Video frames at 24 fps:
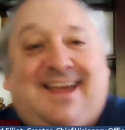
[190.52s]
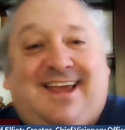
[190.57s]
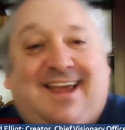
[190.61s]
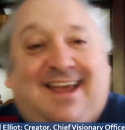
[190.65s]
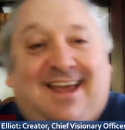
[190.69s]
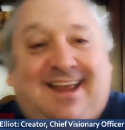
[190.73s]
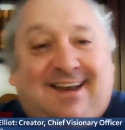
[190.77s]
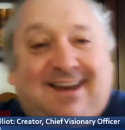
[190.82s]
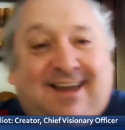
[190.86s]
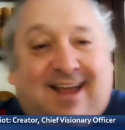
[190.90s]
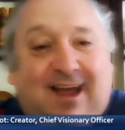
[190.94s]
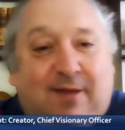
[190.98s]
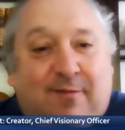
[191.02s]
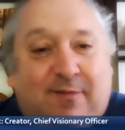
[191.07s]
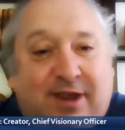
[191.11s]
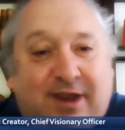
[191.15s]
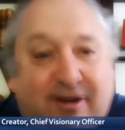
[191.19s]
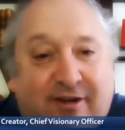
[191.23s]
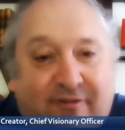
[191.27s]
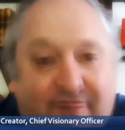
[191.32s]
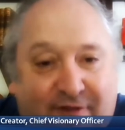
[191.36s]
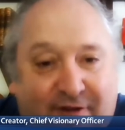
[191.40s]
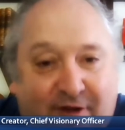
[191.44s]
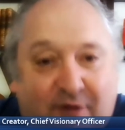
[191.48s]
and got me
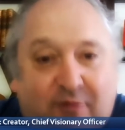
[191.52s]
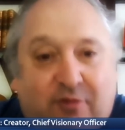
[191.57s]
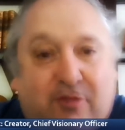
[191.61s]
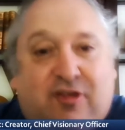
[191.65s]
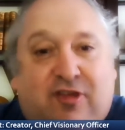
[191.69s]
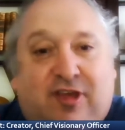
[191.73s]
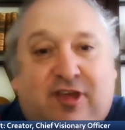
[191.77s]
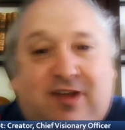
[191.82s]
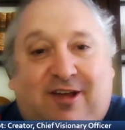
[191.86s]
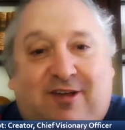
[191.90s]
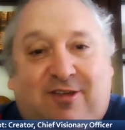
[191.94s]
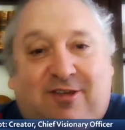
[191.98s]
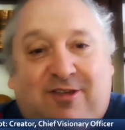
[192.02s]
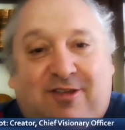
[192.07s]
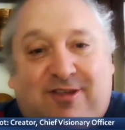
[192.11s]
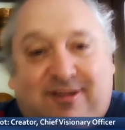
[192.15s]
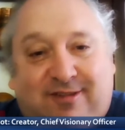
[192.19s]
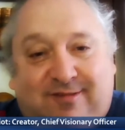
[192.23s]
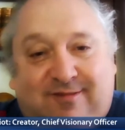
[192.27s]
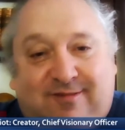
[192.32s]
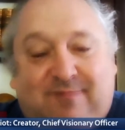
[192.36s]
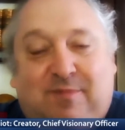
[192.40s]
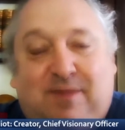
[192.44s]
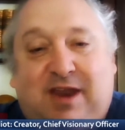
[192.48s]
into phone sales
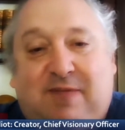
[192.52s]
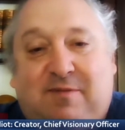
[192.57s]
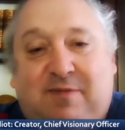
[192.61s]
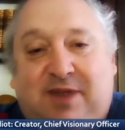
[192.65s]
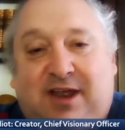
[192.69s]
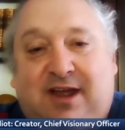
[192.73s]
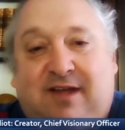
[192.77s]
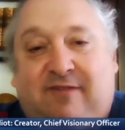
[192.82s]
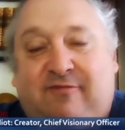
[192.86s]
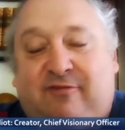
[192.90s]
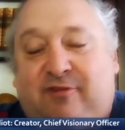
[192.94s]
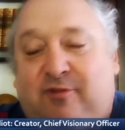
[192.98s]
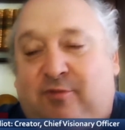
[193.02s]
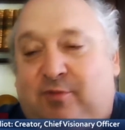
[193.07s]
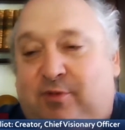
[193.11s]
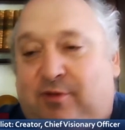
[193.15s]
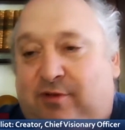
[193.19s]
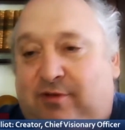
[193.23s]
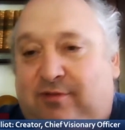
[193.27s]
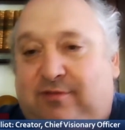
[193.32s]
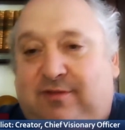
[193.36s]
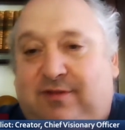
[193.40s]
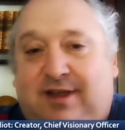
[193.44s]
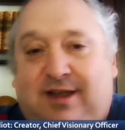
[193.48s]
and made me
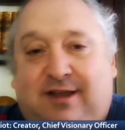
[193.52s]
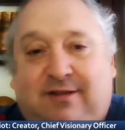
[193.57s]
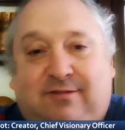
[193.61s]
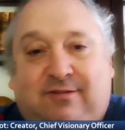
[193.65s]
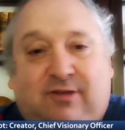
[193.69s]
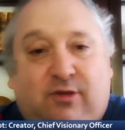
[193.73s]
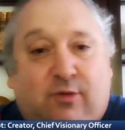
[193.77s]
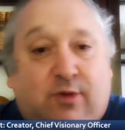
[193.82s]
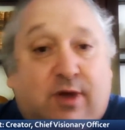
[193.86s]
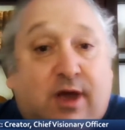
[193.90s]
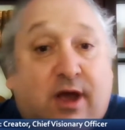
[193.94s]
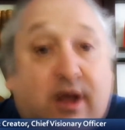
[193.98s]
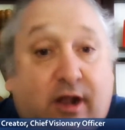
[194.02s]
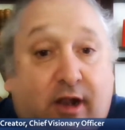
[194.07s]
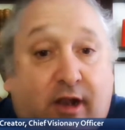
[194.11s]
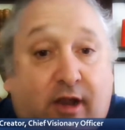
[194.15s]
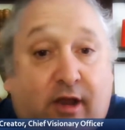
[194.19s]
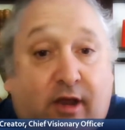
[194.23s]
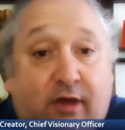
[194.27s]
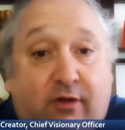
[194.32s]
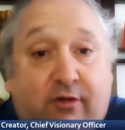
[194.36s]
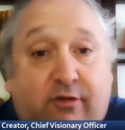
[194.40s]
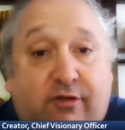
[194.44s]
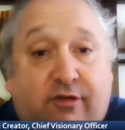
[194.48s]
comfortable doing a
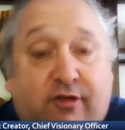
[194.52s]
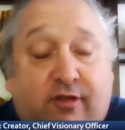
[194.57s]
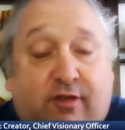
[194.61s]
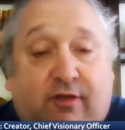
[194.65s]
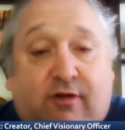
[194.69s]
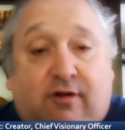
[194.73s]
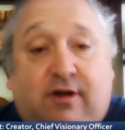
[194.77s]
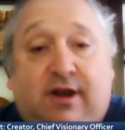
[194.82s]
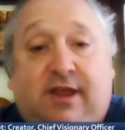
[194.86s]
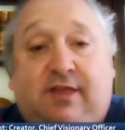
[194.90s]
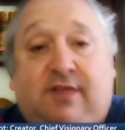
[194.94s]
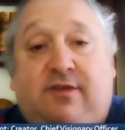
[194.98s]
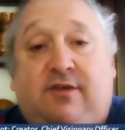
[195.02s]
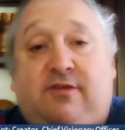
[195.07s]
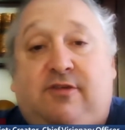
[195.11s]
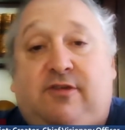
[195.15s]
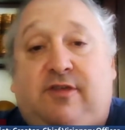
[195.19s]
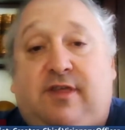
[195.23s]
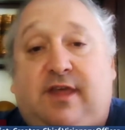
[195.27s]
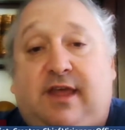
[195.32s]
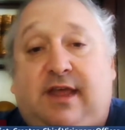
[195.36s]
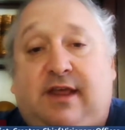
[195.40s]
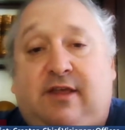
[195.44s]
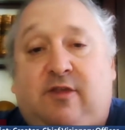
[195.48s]
close and learning
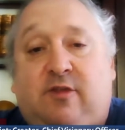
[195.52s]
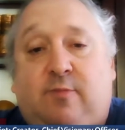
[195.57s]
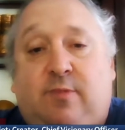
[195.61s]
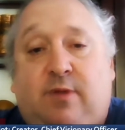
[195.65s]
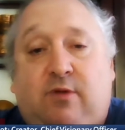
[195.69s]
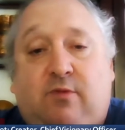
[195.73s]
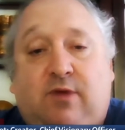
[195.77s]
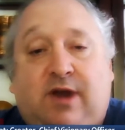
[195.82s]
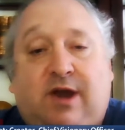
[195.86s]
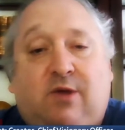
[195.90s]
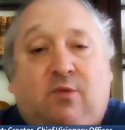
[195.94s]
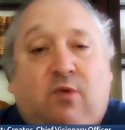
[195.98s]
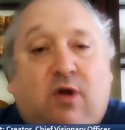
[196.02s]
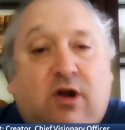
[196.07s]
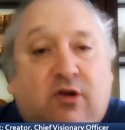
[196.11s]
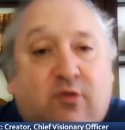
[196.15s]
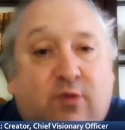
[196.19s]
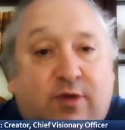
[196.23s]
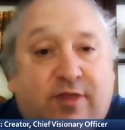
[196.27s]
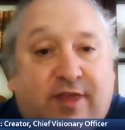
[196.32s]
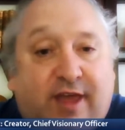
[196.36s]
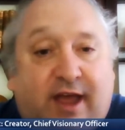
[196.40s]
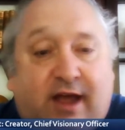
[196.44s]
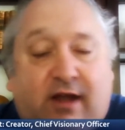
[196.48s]
those things. But when I
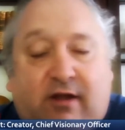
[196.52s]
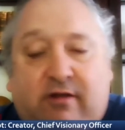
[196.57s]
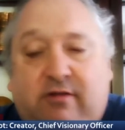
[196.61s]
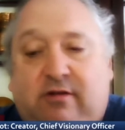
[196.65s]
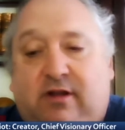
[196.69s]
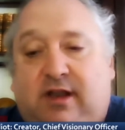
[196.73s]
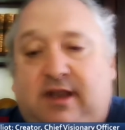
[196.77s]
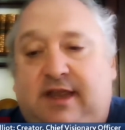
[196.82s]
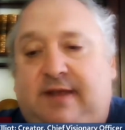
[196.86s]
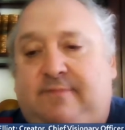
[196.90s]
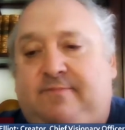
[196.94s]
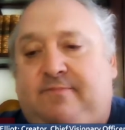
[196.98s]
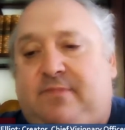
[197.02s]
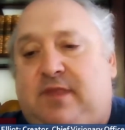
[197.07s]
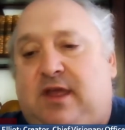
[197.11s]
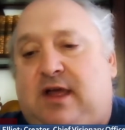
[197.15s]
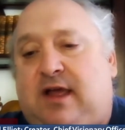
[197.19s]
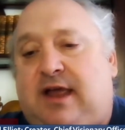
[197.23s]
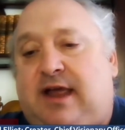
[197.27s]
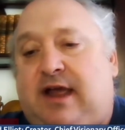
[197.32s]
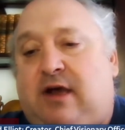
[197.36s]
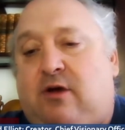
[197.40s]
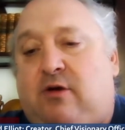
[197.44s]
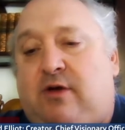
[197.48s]
worked with the elderly,
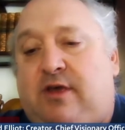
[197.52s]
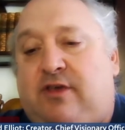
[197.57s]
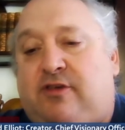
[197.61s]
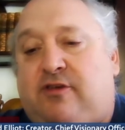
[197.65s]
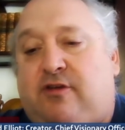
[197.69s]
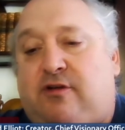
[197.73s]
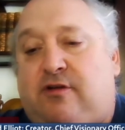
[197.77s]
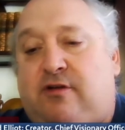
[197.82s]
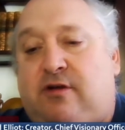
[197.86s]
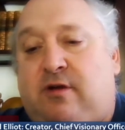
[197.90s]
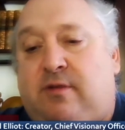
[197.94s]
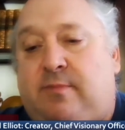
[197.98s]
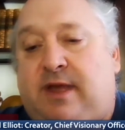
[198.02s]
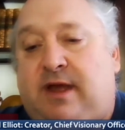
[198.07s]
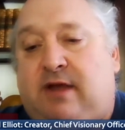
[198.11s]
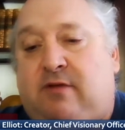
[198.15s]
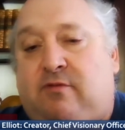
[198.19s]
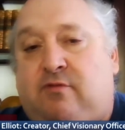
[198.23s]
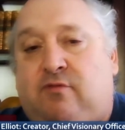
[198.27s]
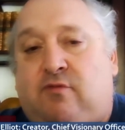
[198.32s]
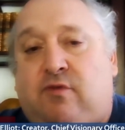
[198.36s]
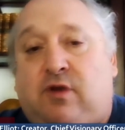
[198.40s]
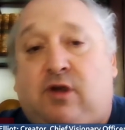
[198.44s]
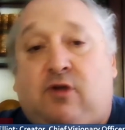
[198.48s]
I always heard
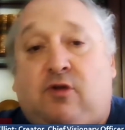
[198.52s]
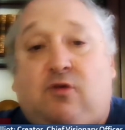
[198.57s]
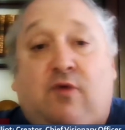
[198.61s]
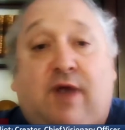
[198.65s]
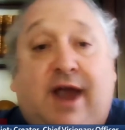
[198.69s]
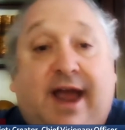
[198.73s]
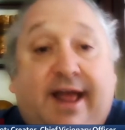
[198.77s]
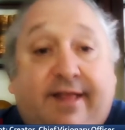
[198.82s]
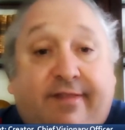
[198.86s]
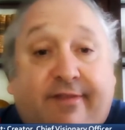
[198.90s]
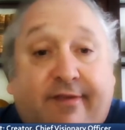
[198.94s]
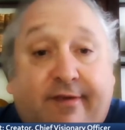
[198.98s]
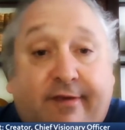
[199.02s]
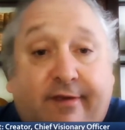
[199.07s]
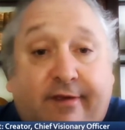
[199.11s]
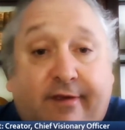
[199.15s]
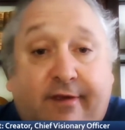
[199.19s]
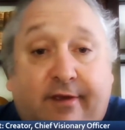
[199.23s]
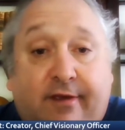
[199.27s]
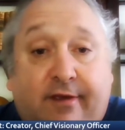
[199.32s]
about regret.